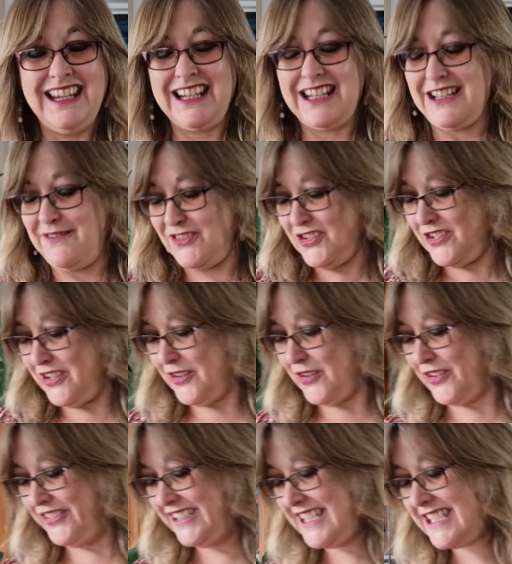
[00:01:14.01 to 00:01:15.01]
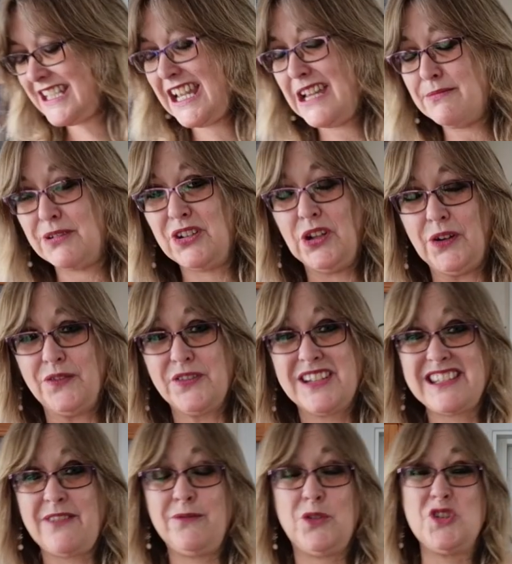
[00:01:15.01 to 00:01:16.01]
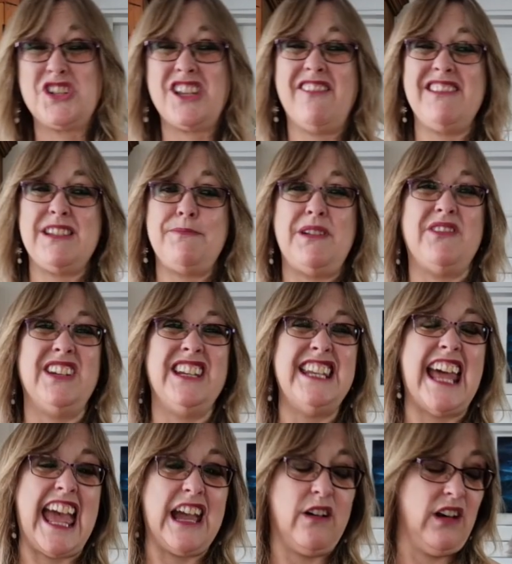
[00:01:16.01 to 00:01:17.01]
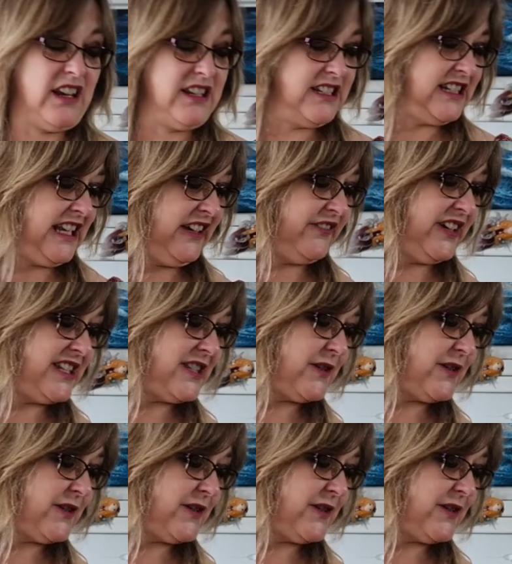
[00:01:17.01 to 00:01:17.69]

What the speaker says: Now I've got it on this tablecloth because unfortunately there was a bit of a nail underneath it,